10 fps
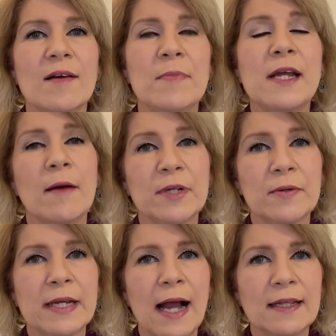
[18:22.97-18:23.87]
become your
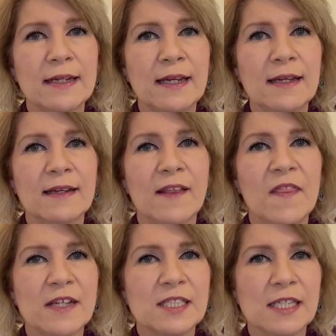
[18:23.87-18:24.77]
reality
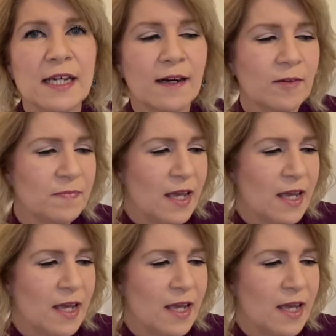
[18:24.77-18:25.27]
this year.